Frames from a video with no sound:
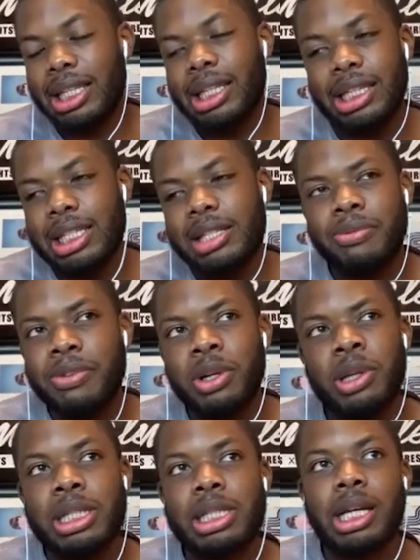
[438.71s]
it's a
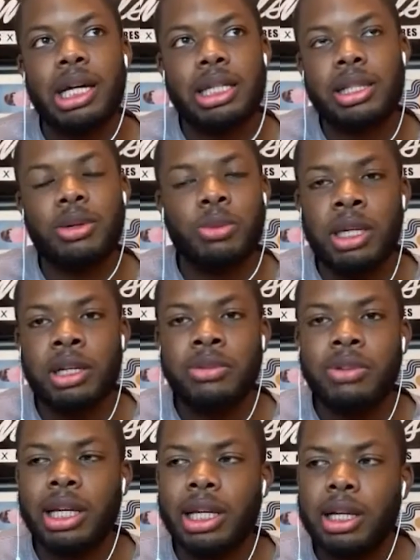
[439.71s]
very toxic way of
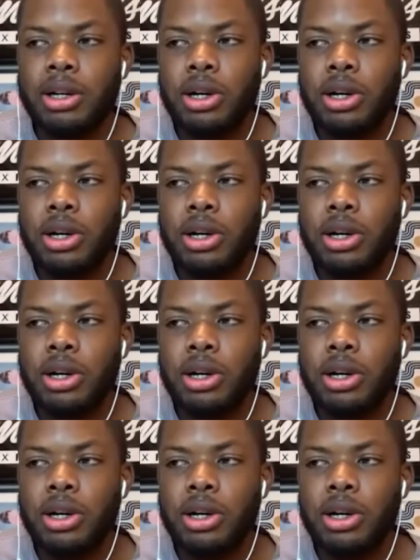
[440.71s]
like